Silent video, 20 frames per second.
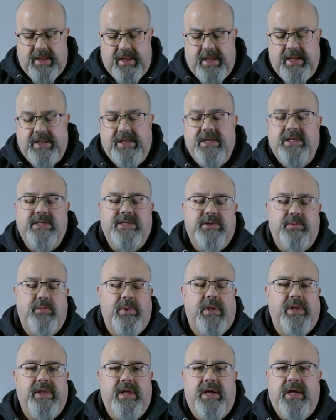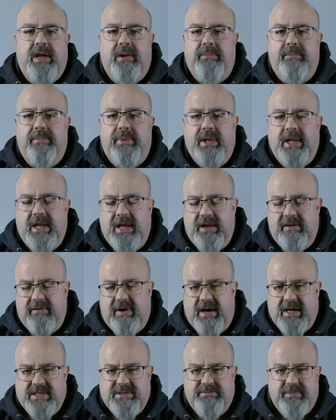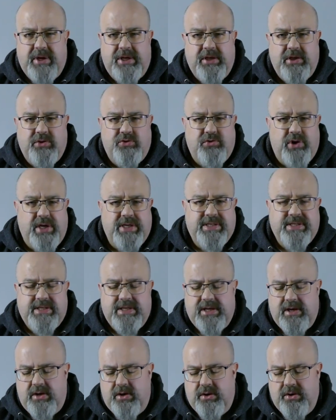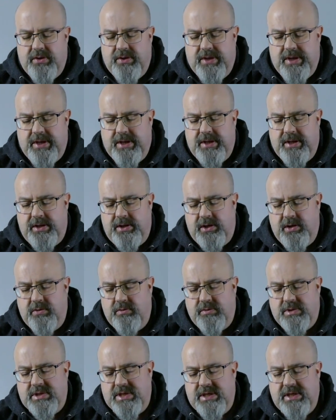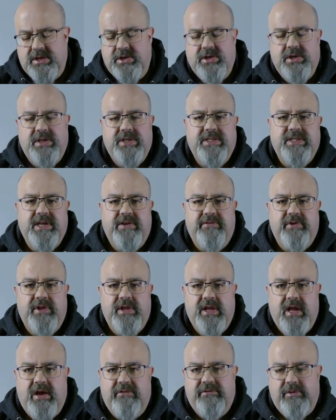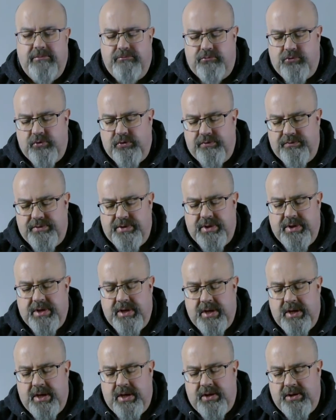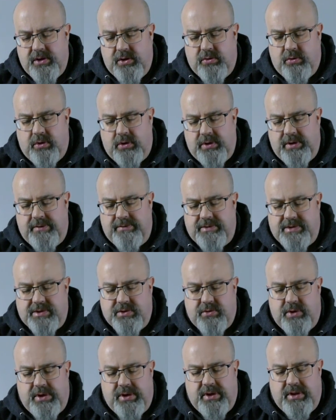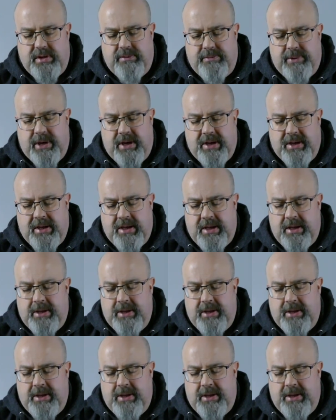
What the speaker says: It is something that I believe has been addressed on the new TG7. They have improved the quality of the screen on the back.